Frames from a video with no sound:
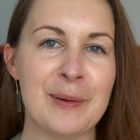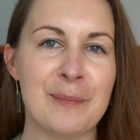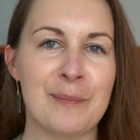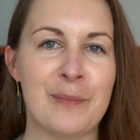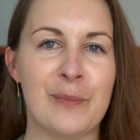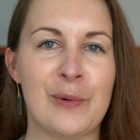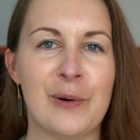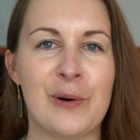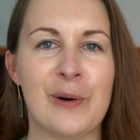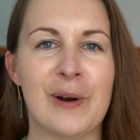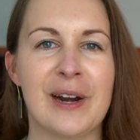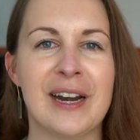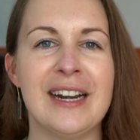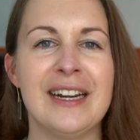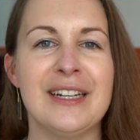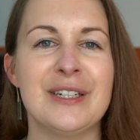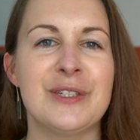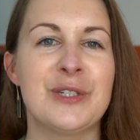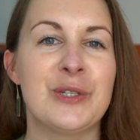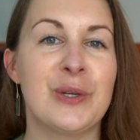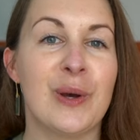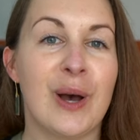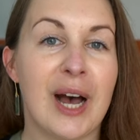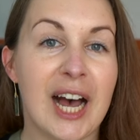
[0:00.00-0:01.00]
more
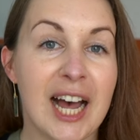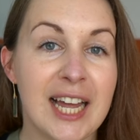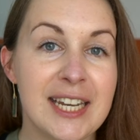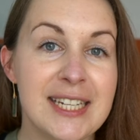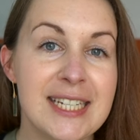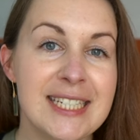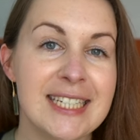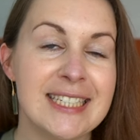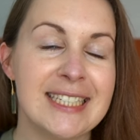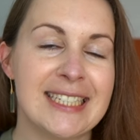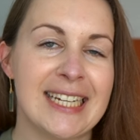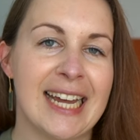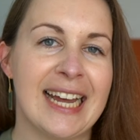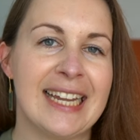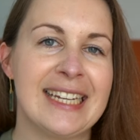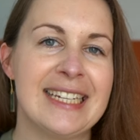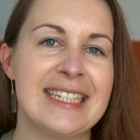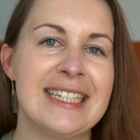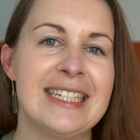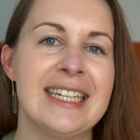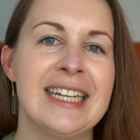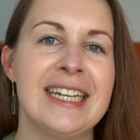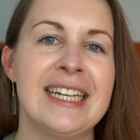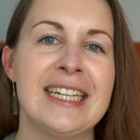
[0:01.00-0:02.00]
to
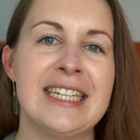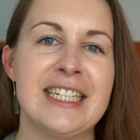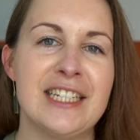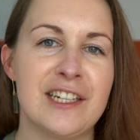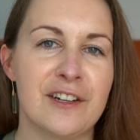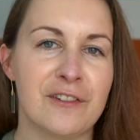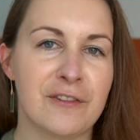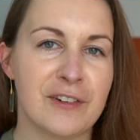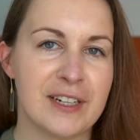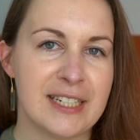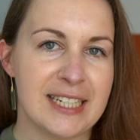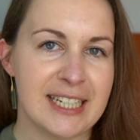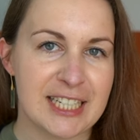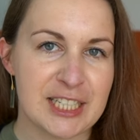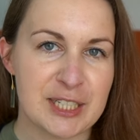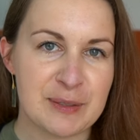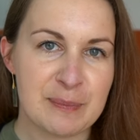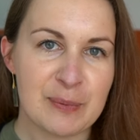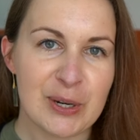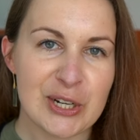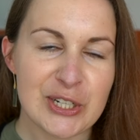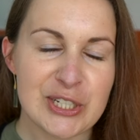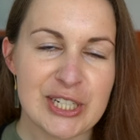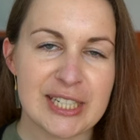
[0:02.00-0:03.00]
understand different
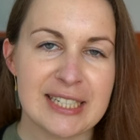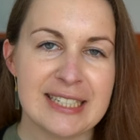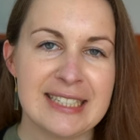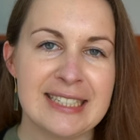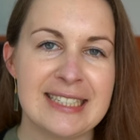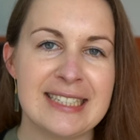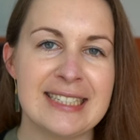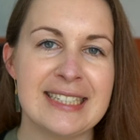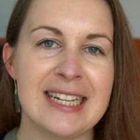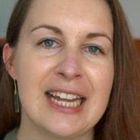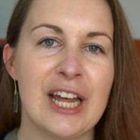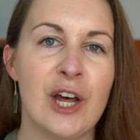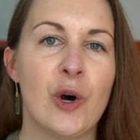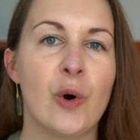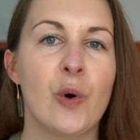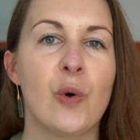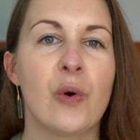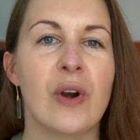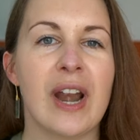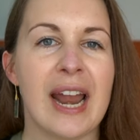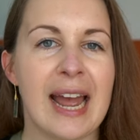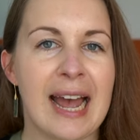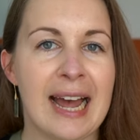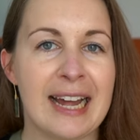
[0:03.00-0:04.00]
expressions
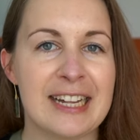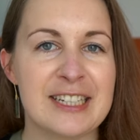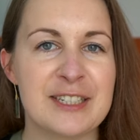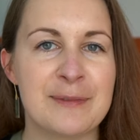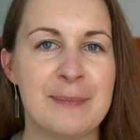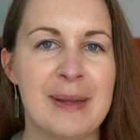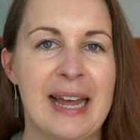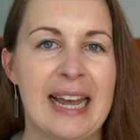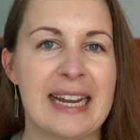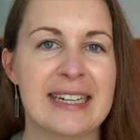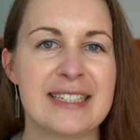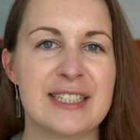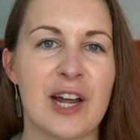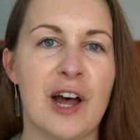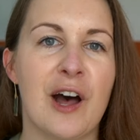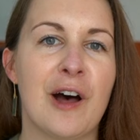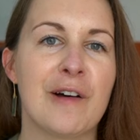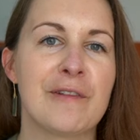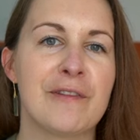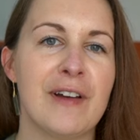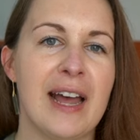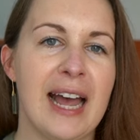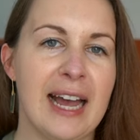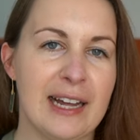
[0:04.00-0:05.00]
or aspects
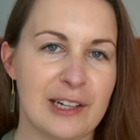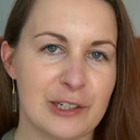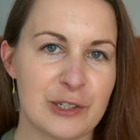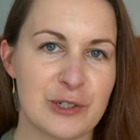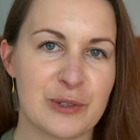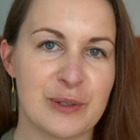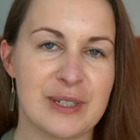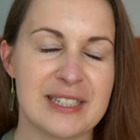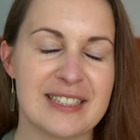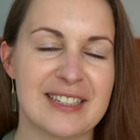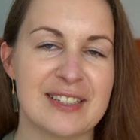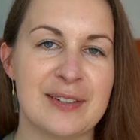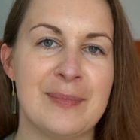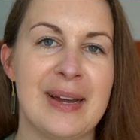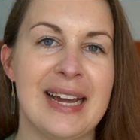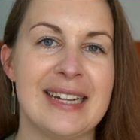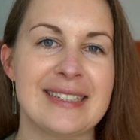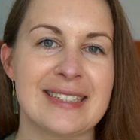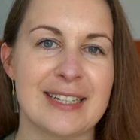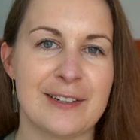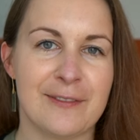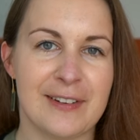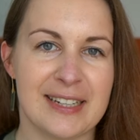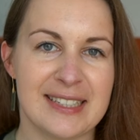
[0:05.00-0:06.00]
of altruism as
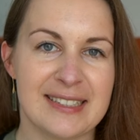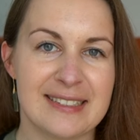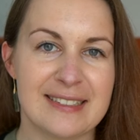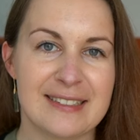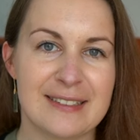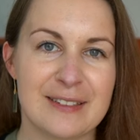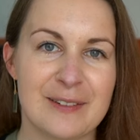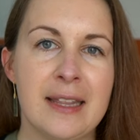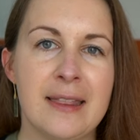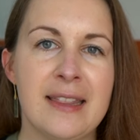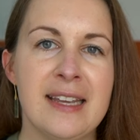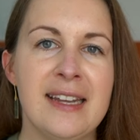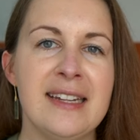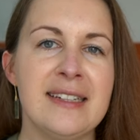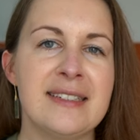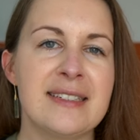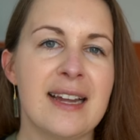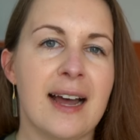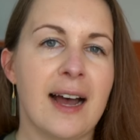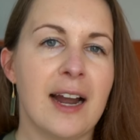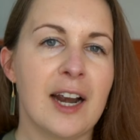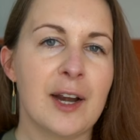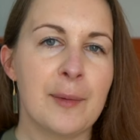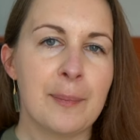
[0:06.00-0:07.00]
a defense. These
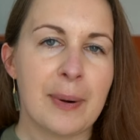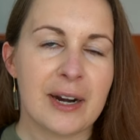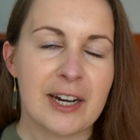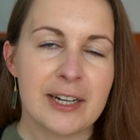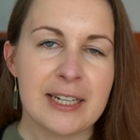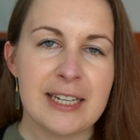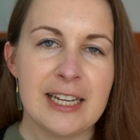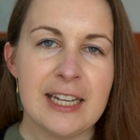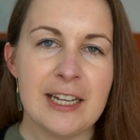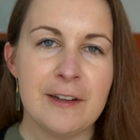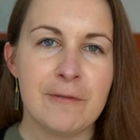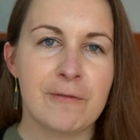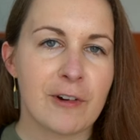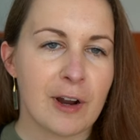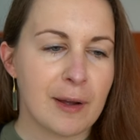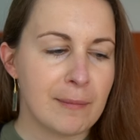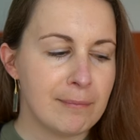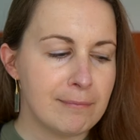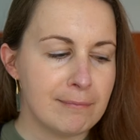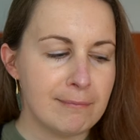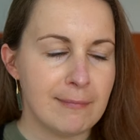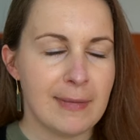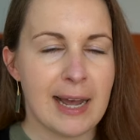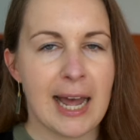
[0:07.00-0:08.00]
are partly
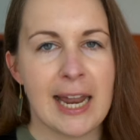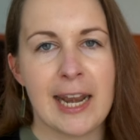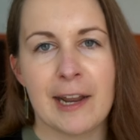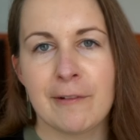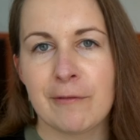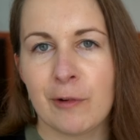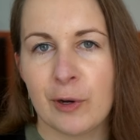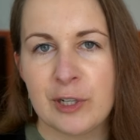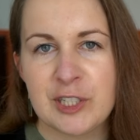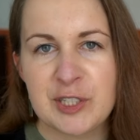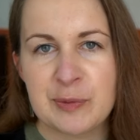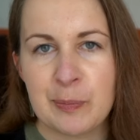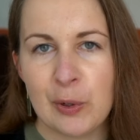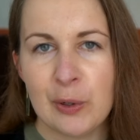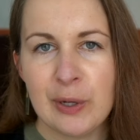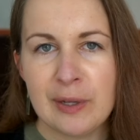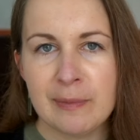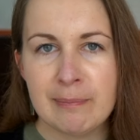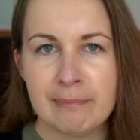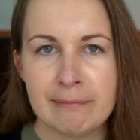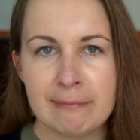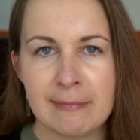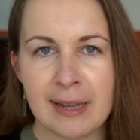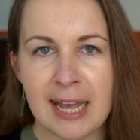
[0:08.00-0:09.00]
from Anna Freud's book
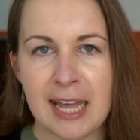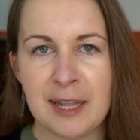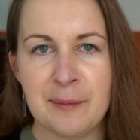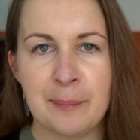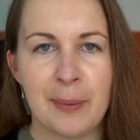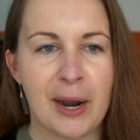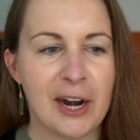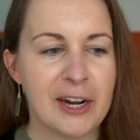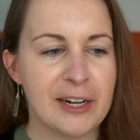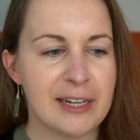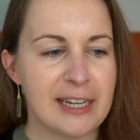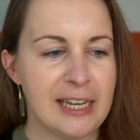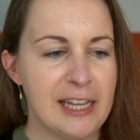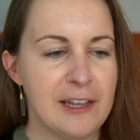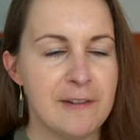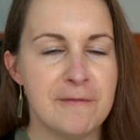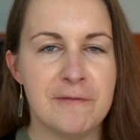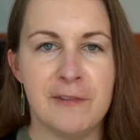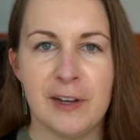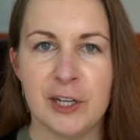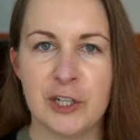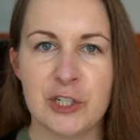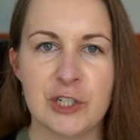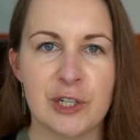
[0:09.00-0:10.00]
and partly
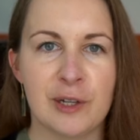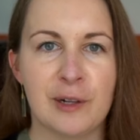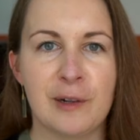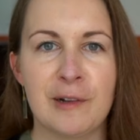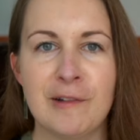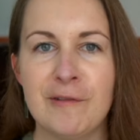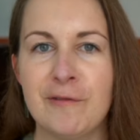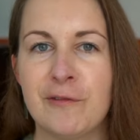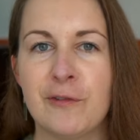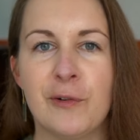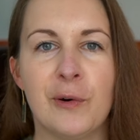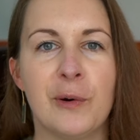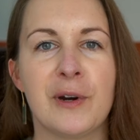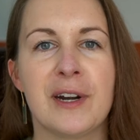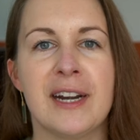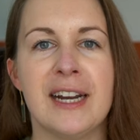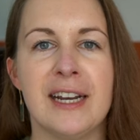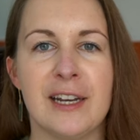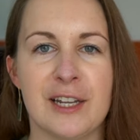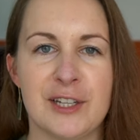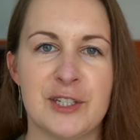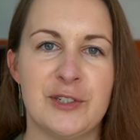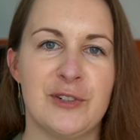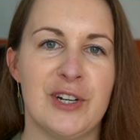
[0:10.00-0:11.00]
fictional for
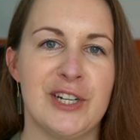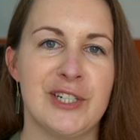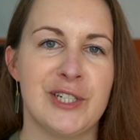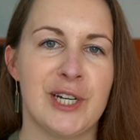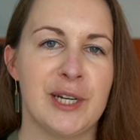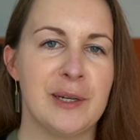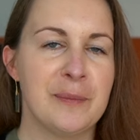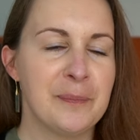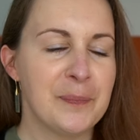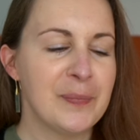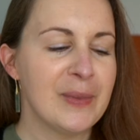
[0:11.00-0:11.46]
illustration.